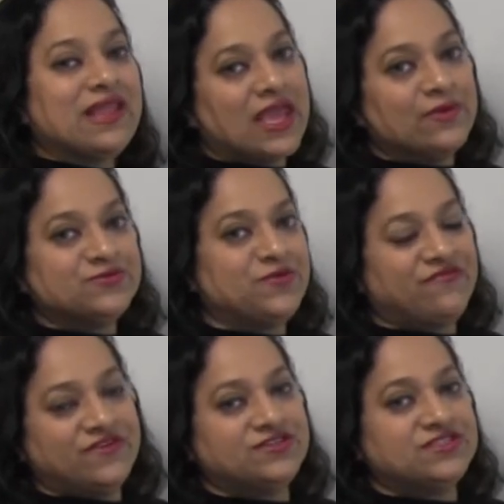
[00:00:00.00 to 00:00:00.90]
language
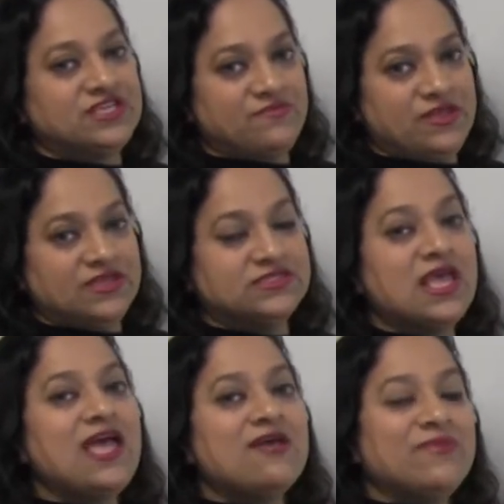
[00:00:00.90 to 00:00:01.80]
proficiency piece,
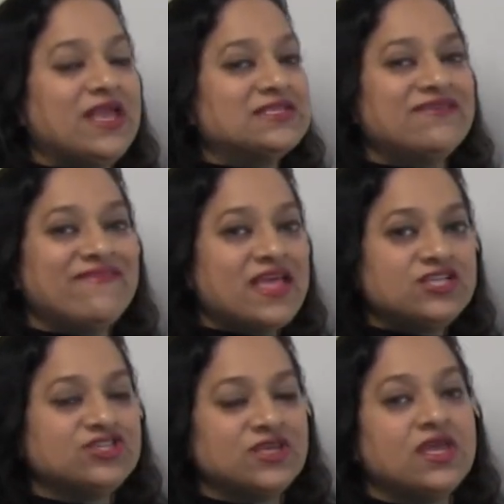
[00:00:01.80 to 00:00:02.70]
because
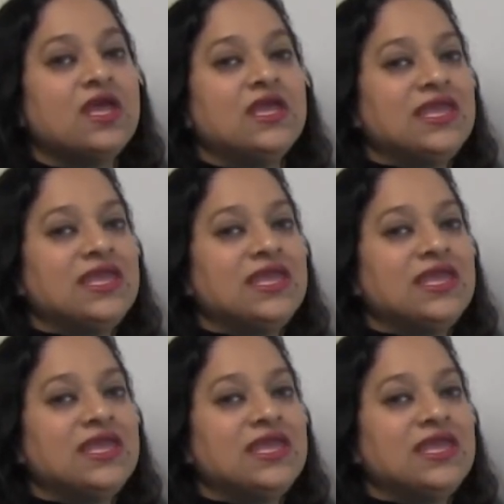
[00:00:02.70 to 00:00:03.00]
eventually